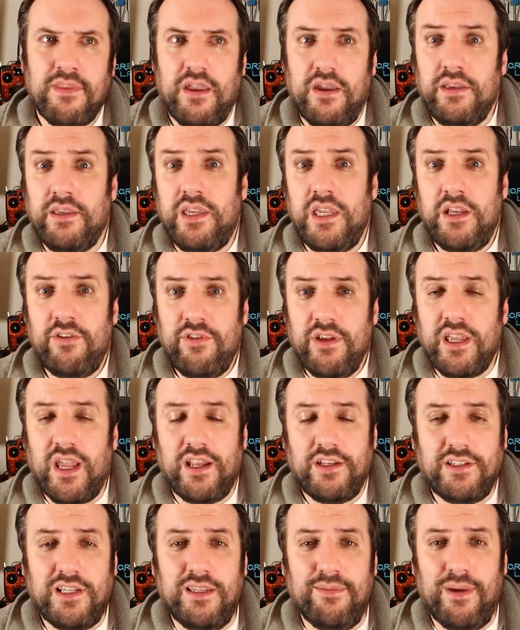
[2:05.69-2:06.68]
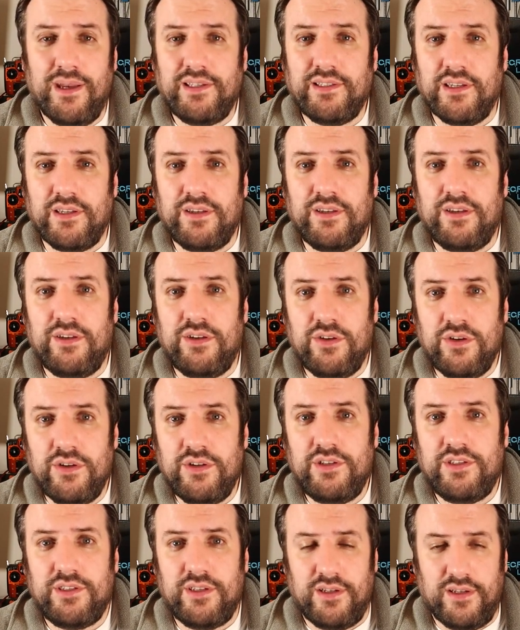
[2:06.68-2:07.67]
And gearing actually makes a
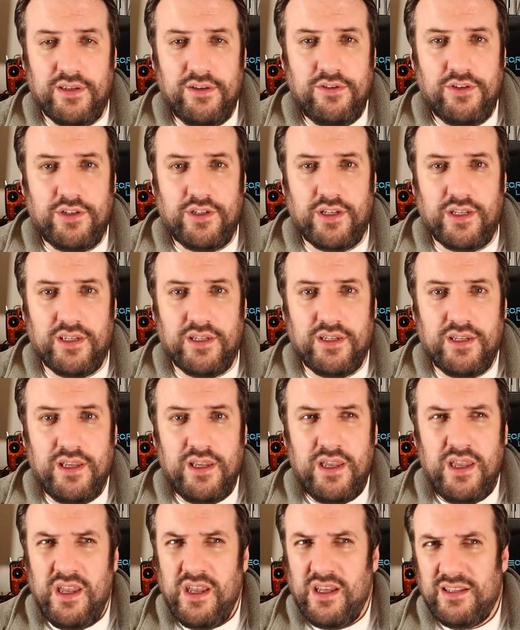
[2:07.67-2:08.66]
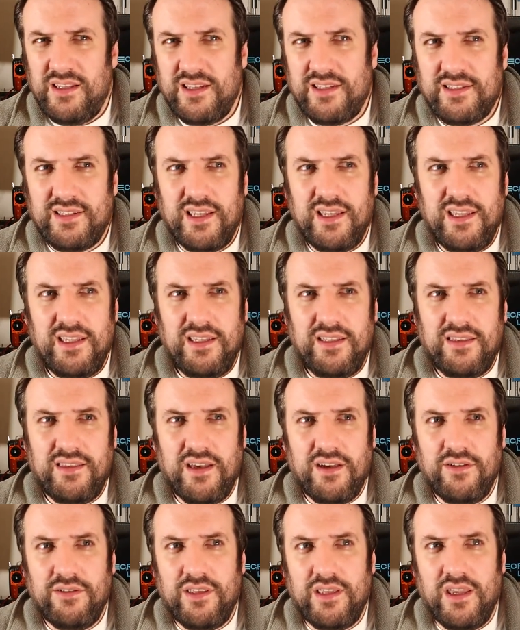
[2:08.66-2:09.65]
good solution. Let's say
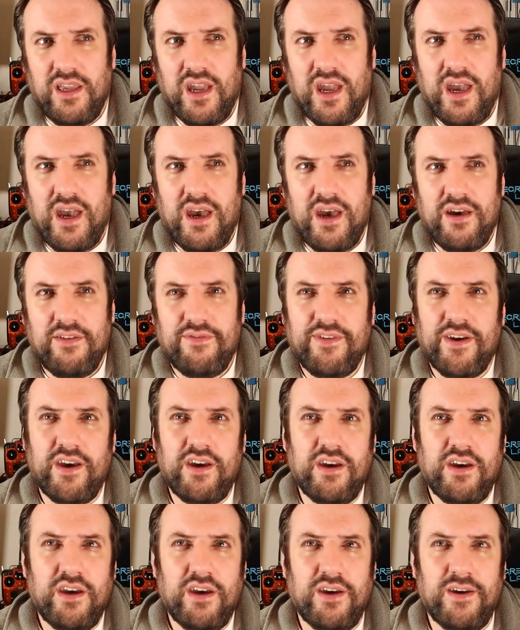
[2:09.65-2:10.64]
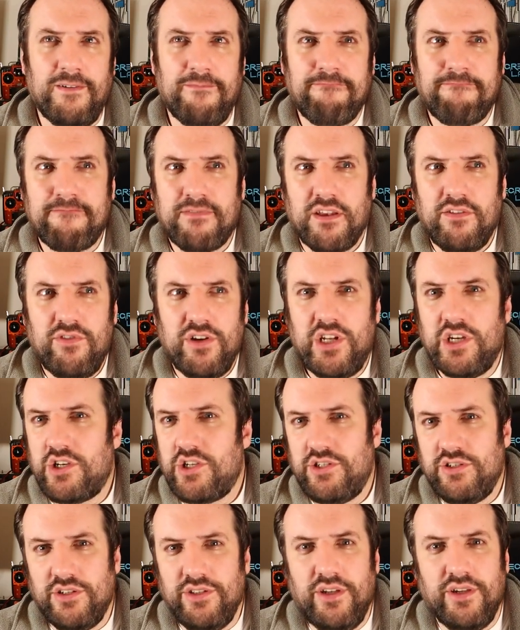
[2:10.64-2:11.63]
though that you have a
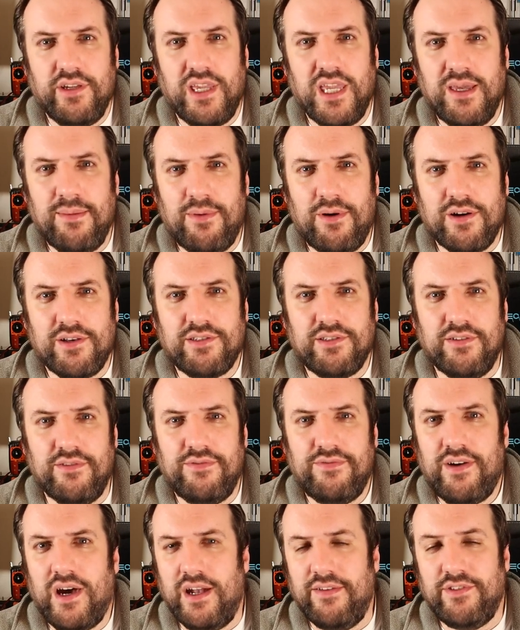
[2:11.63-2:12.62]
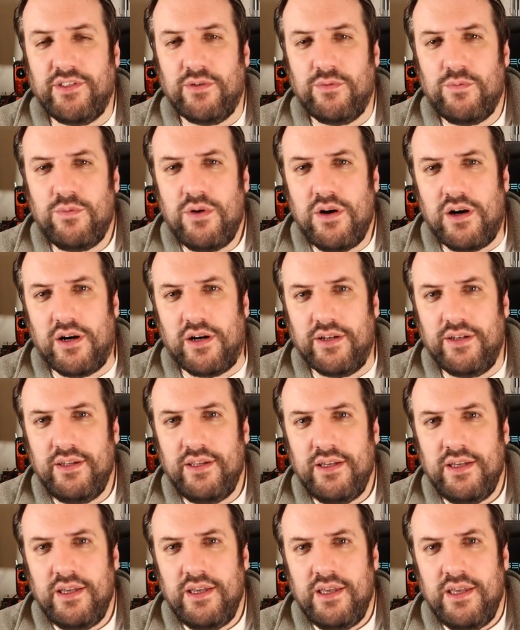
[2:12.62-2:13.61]
reduction on your gearbox of 5 to
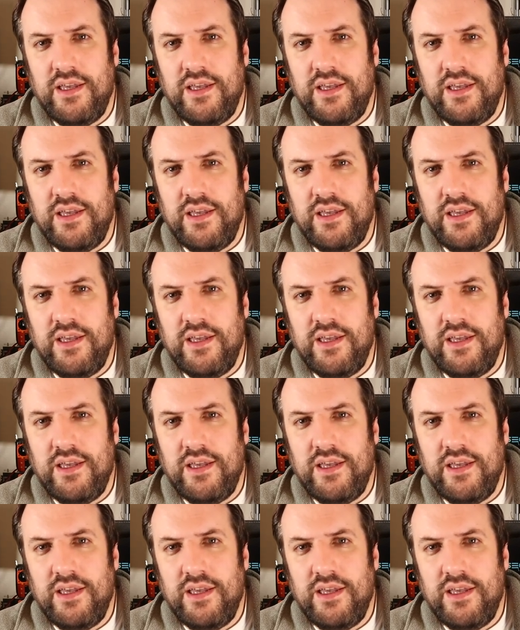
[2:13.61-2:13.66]
1,